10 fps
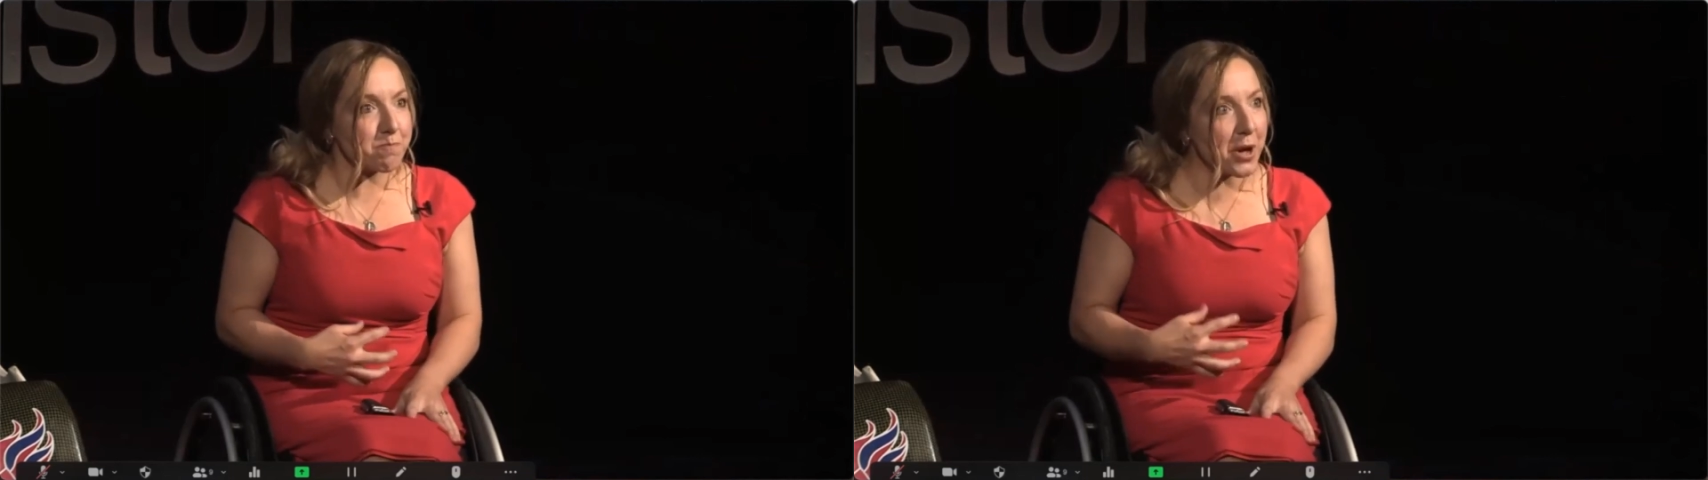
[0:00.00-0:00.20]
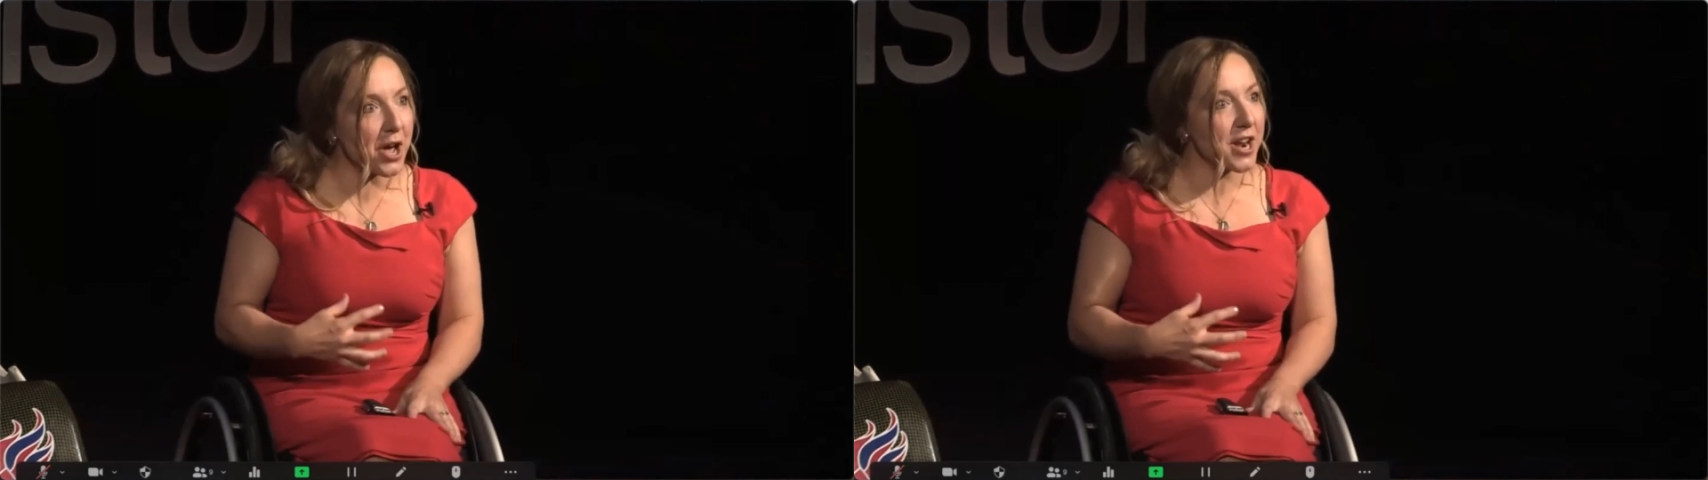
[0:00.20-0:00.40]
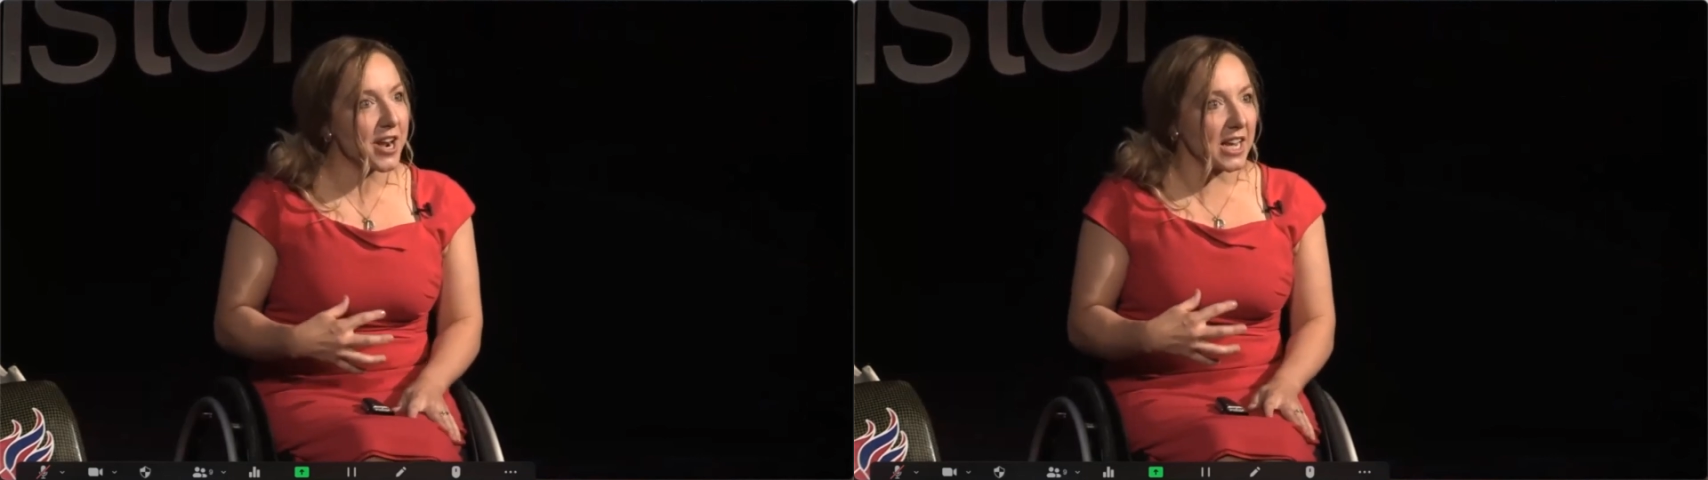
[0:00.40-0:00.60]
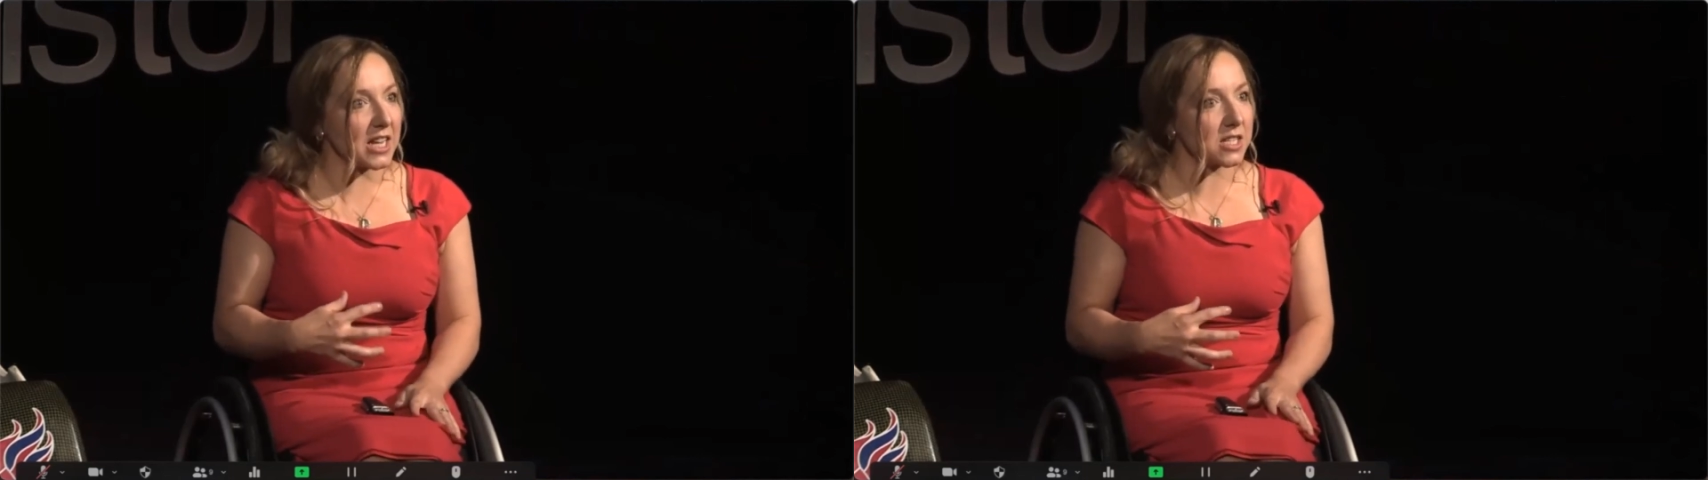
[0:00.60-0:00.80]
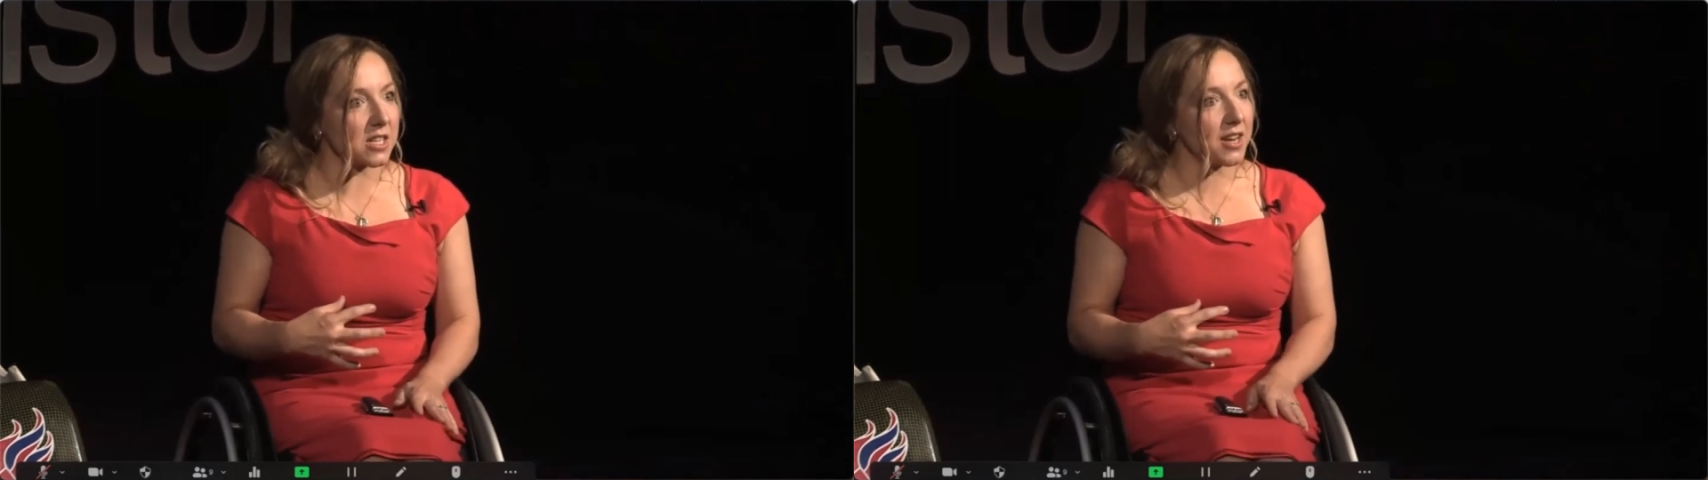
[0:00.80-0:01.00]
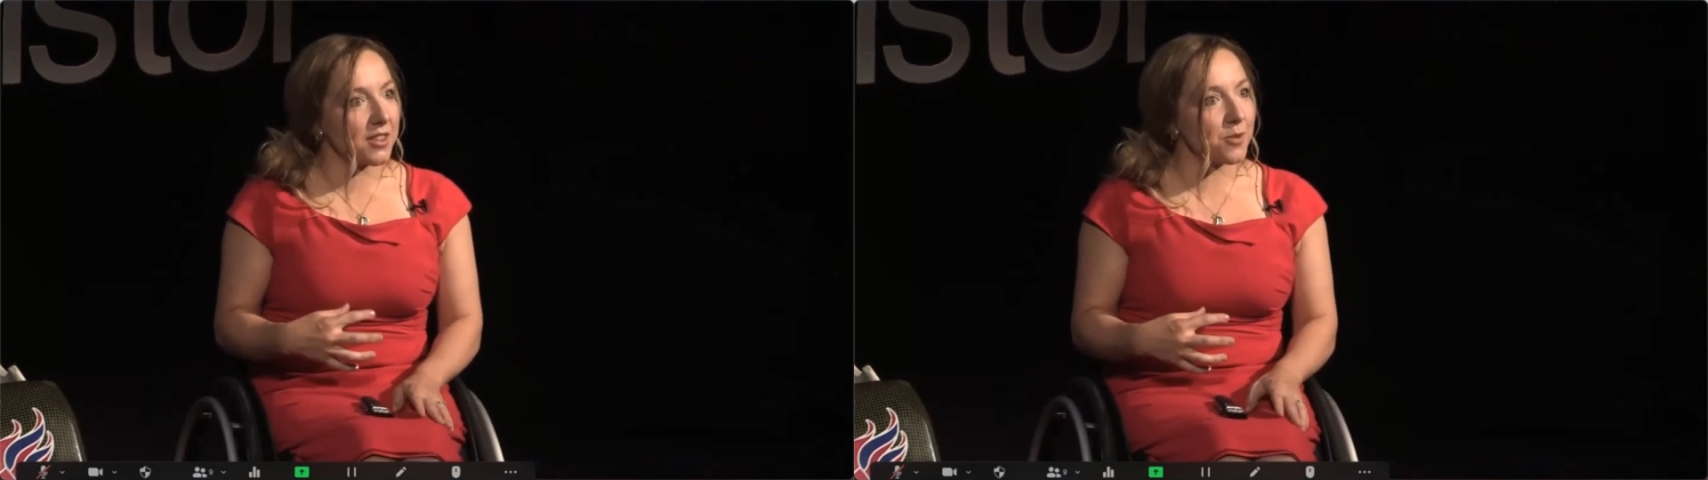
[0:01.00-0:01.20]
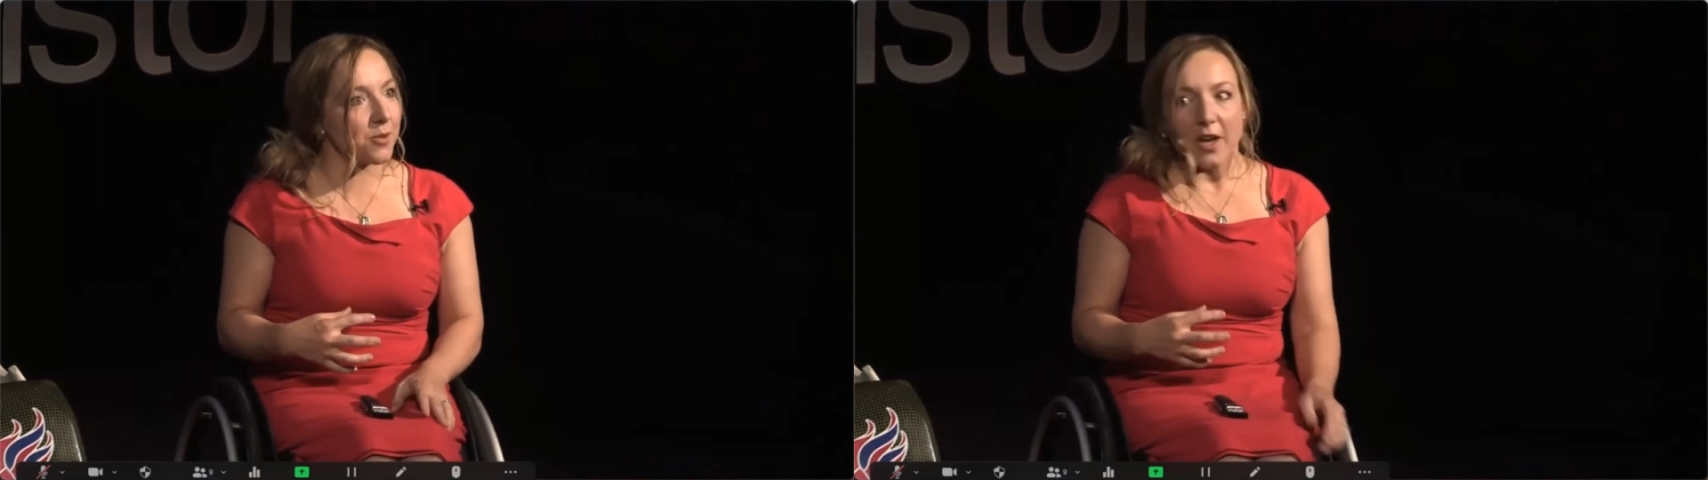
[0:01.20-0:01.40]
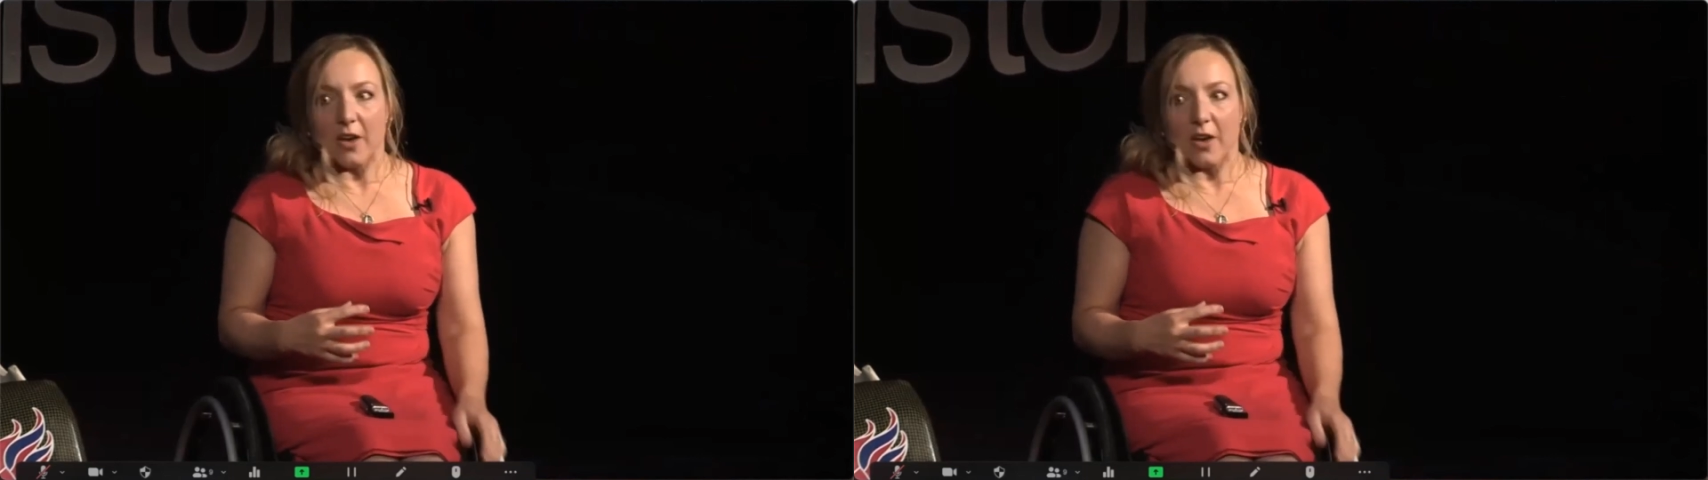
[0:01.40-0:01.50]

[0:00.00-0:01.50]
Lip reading: burning inside them.